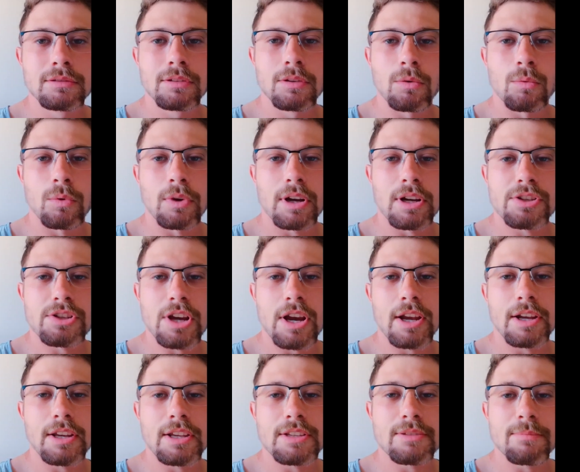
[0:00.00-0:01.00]
When a
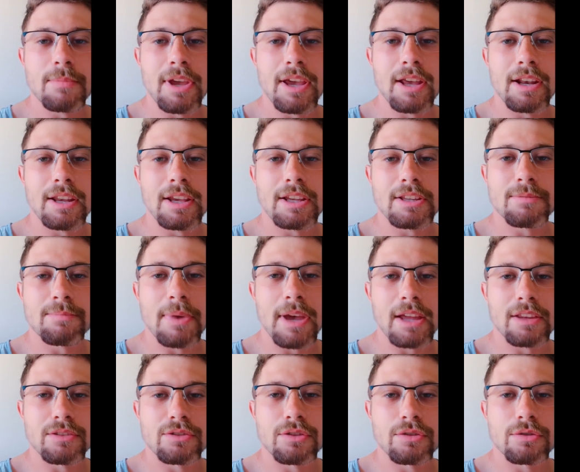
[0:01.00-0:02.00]
Chinese man eats
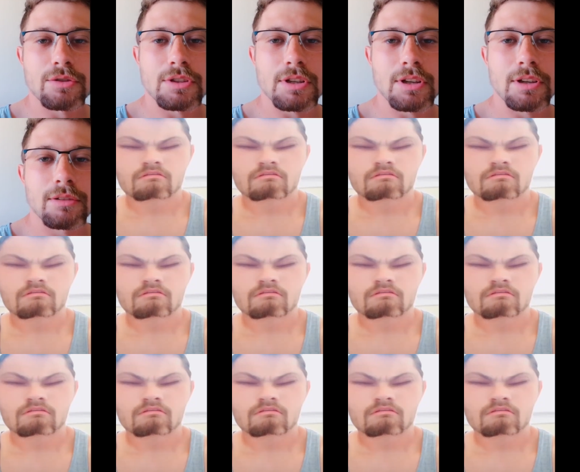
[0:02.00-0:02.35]
bad sushi.